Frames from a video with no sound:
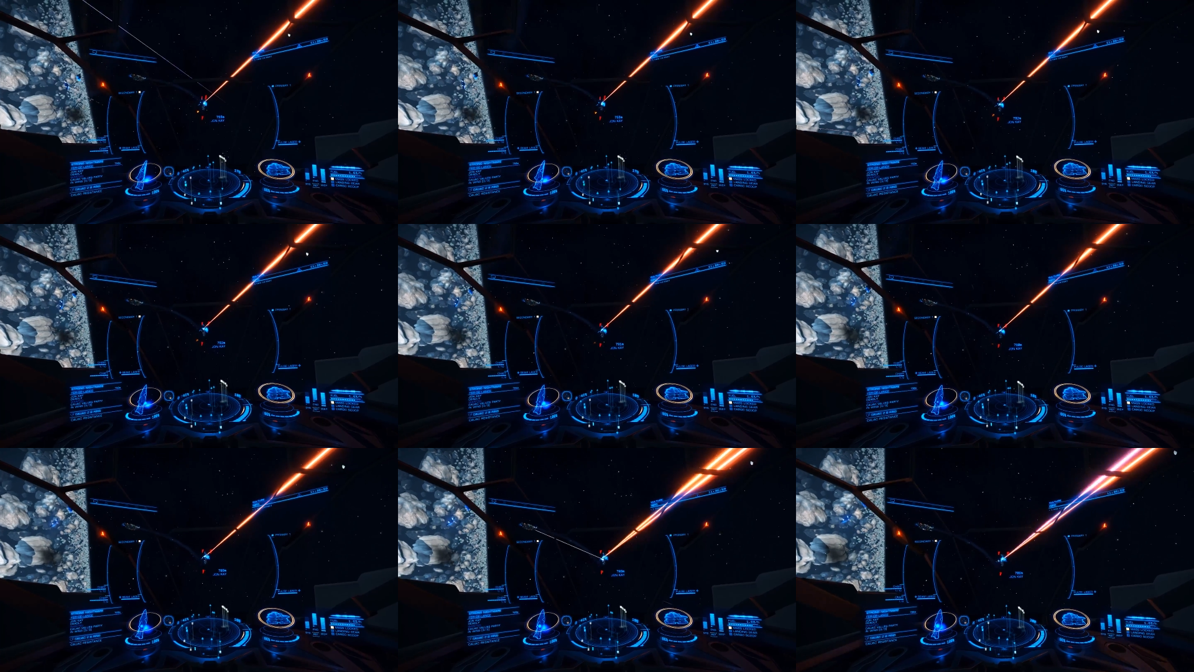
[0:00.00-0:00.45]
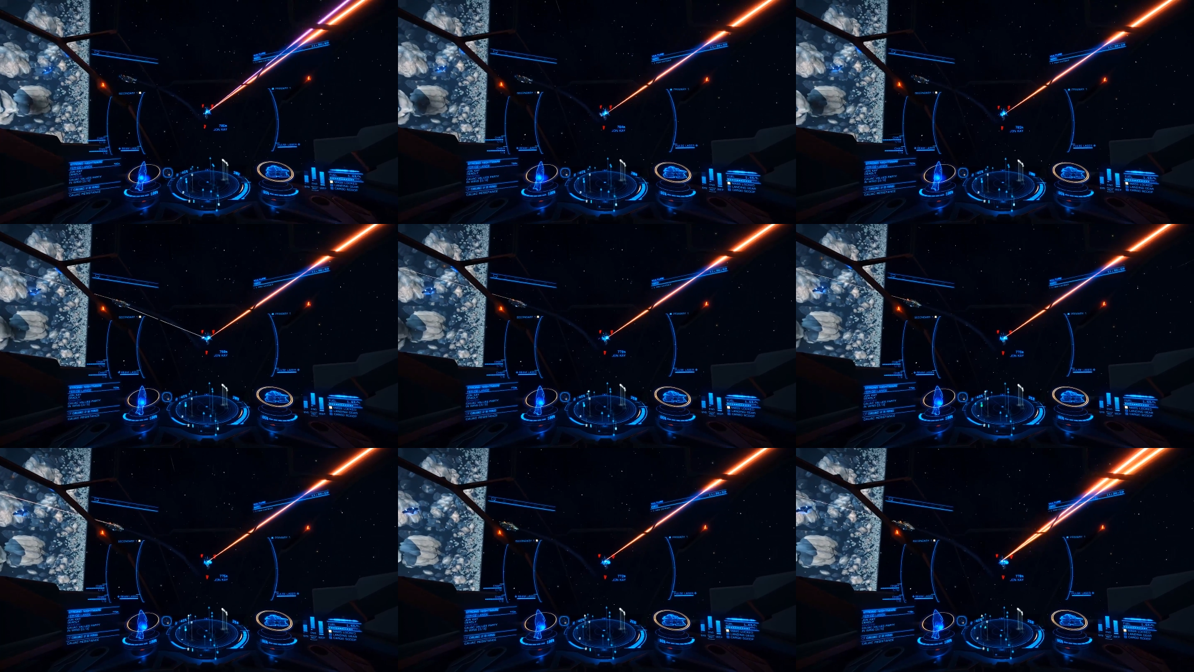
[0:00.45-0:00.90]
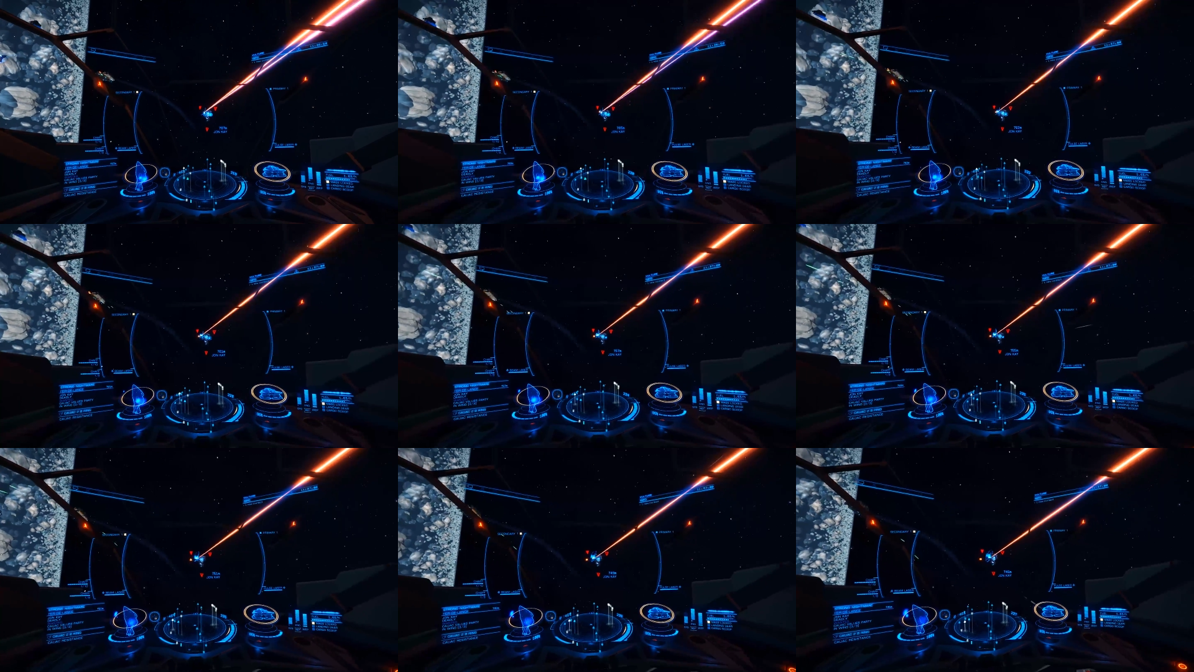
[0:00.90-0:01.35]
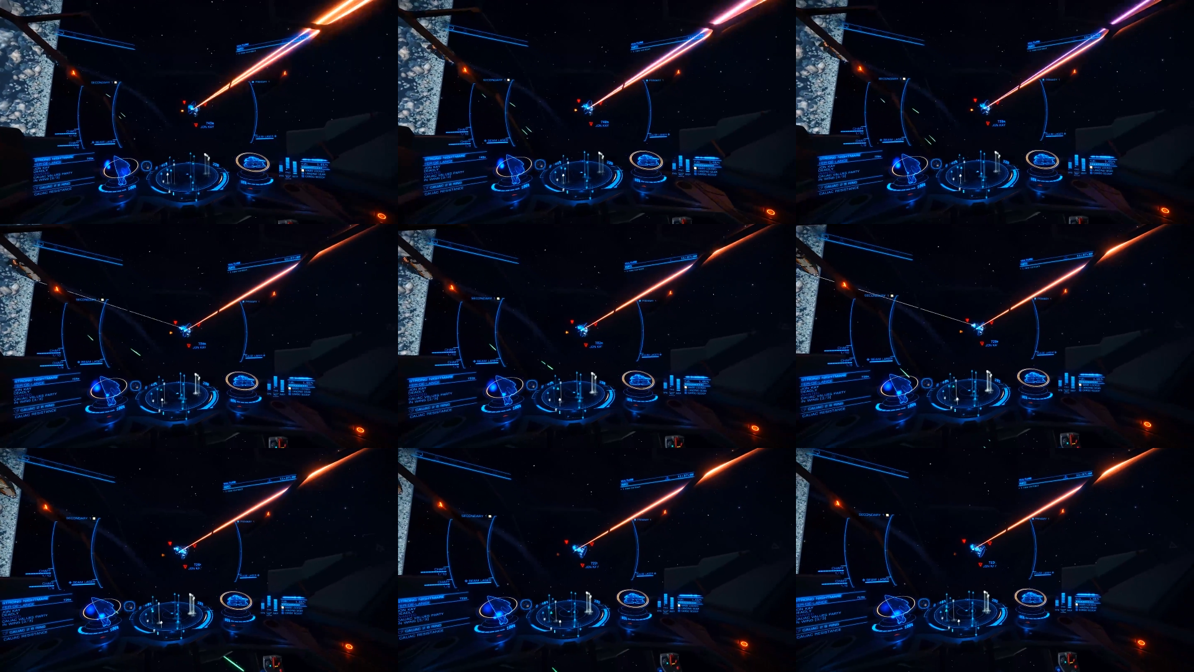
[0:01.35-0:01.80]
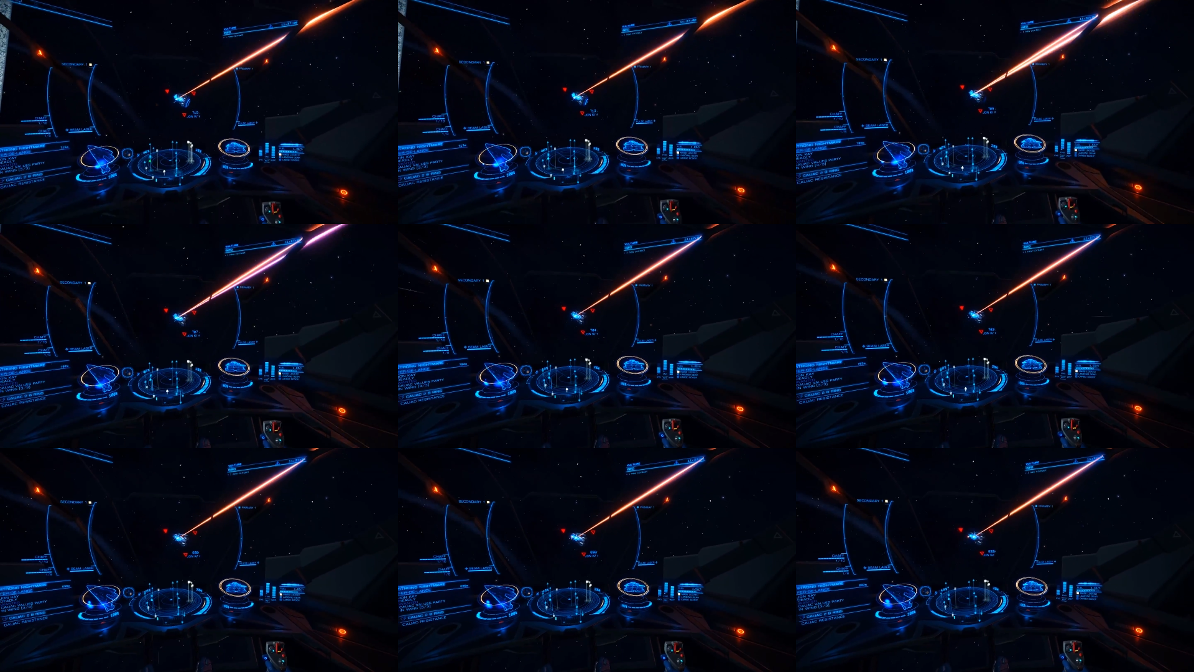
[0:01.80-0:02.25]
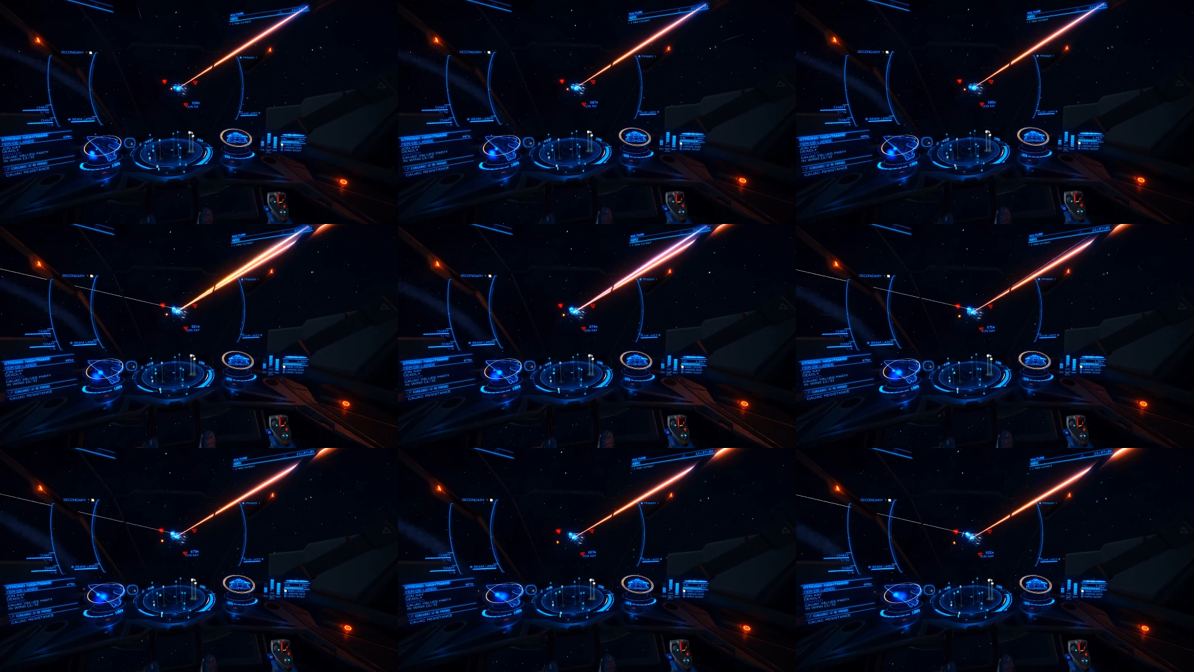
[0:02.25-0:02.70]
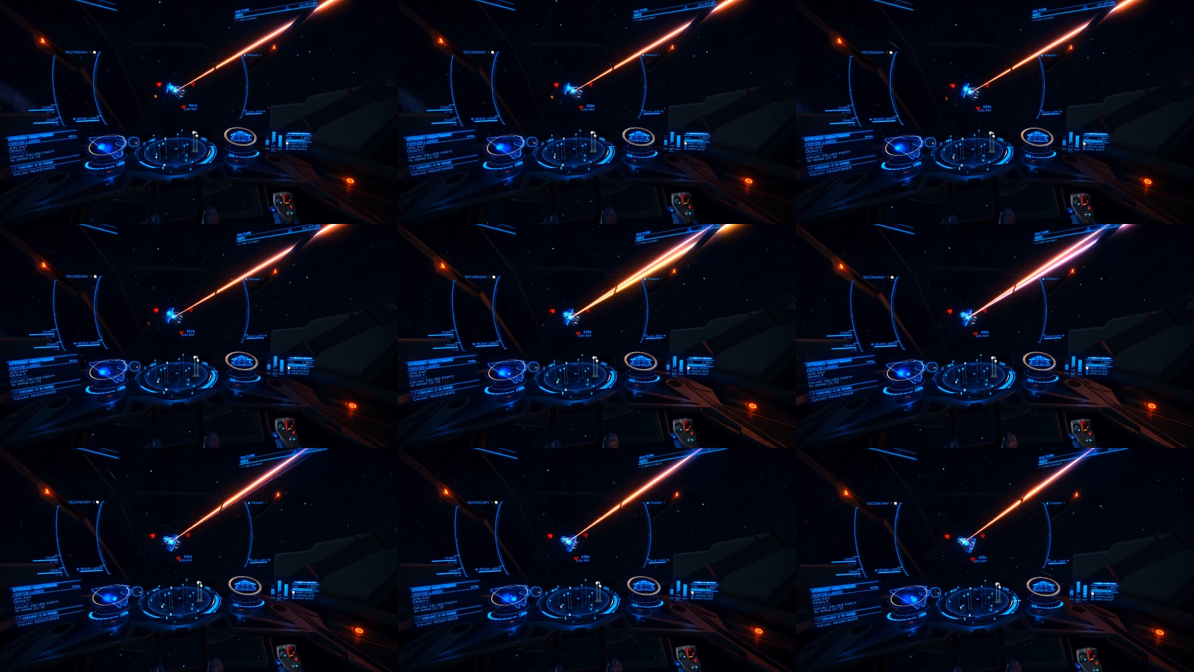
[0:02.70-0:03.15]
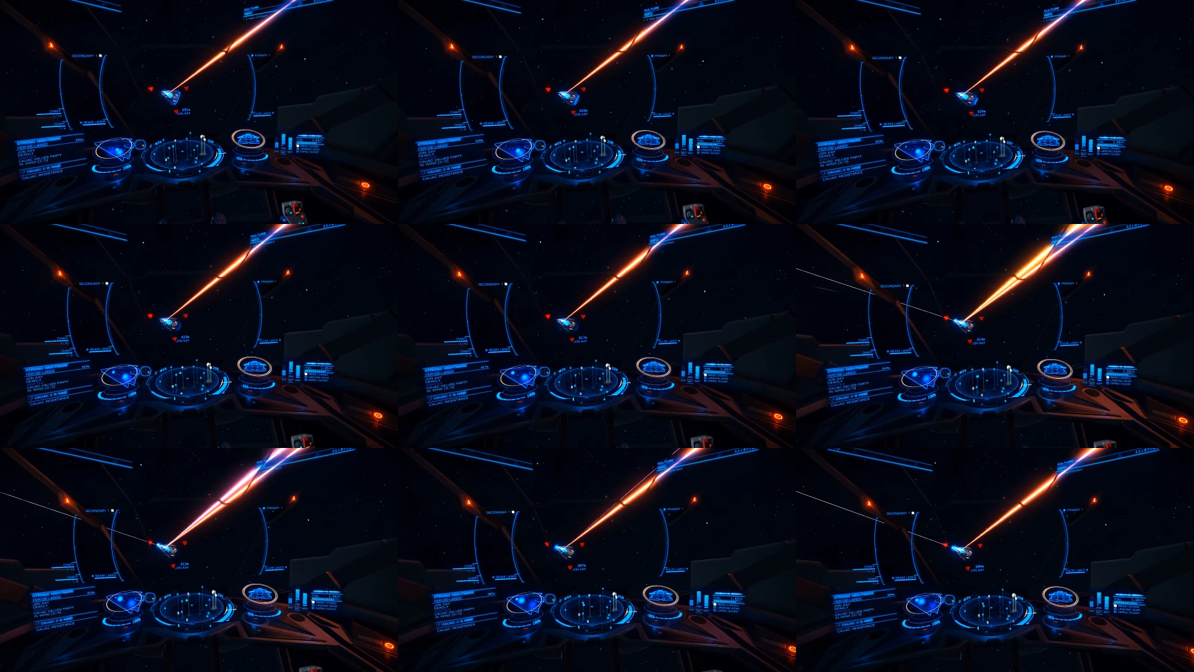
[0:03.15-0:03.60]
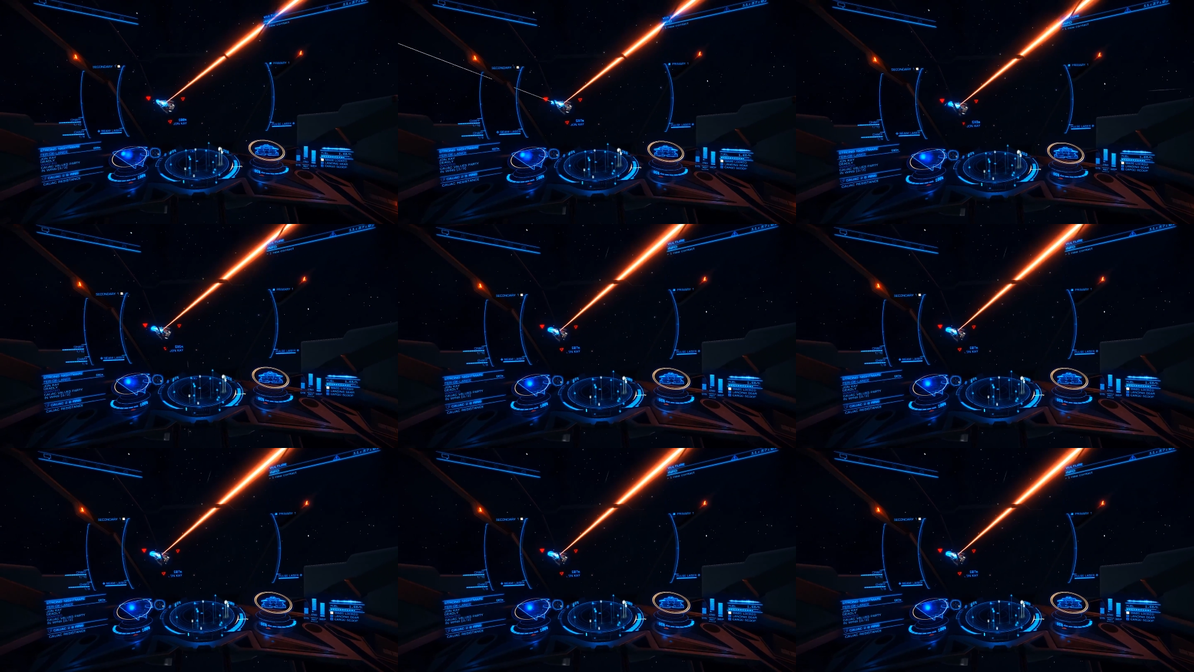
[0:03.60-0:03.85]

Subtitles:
No face is visible, so there are no lips to read.